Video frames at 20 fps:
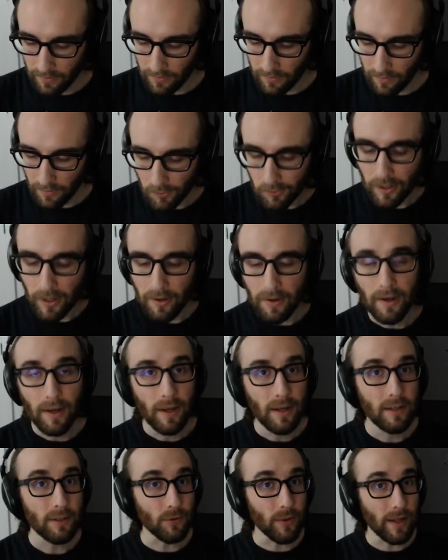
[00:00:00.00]
Okay,
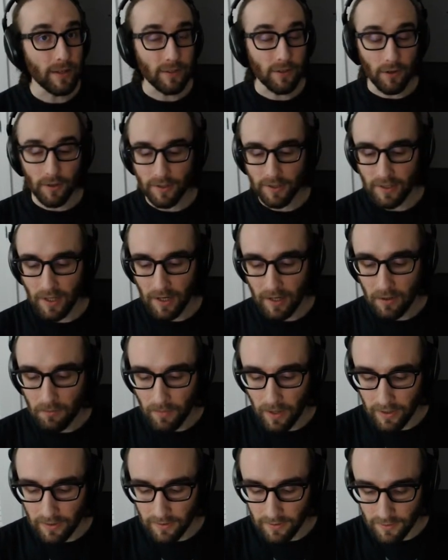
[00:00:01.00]
so that's our second
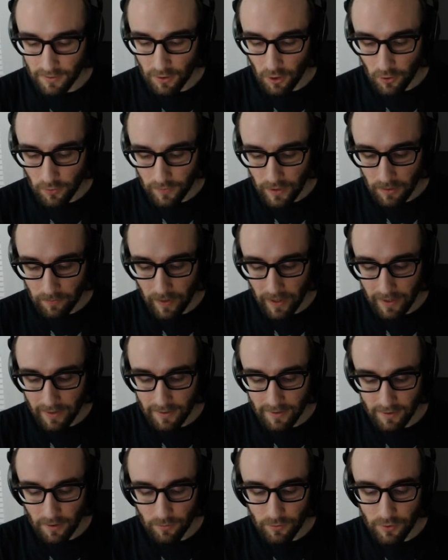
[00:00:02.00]
method, solving by
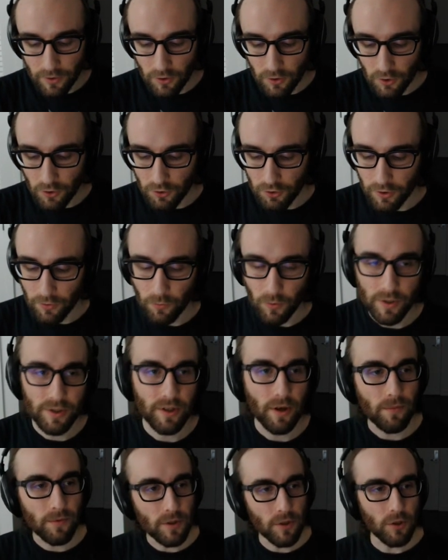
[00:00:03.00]
substitution. We're
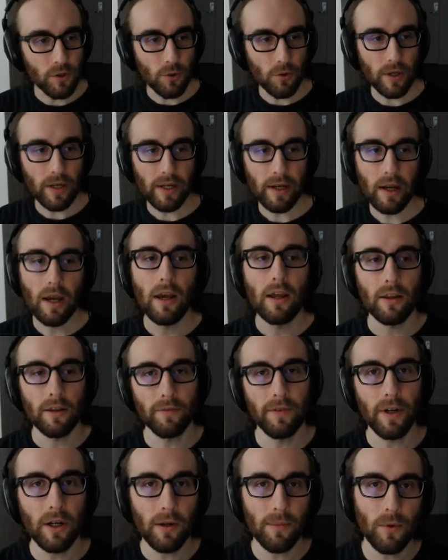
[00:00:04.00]
substituting the
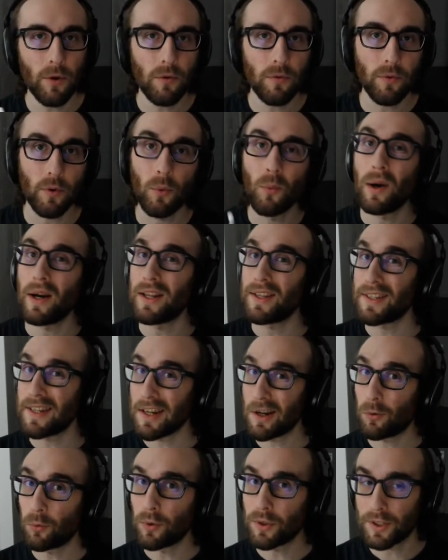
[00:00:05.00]
variable for what it's
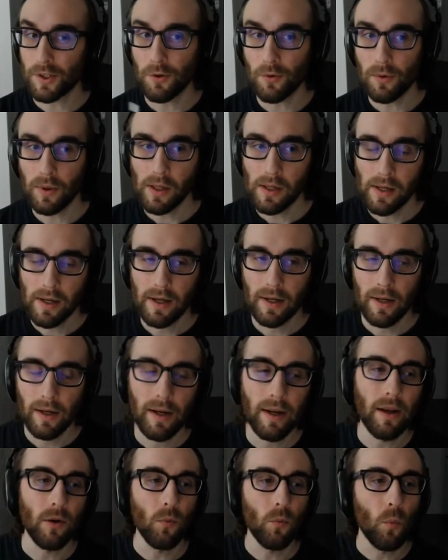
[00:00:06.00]
equal to
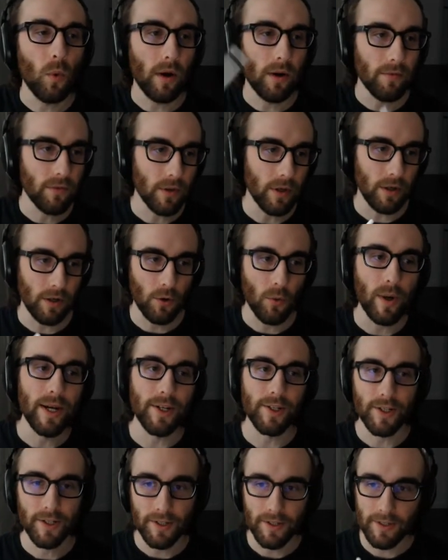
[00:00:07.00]
in one of the
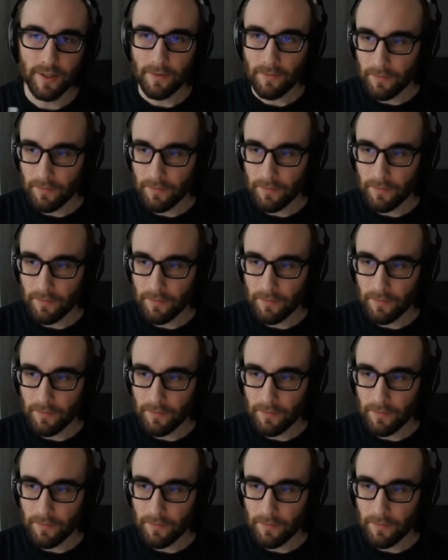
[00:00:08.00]
equations.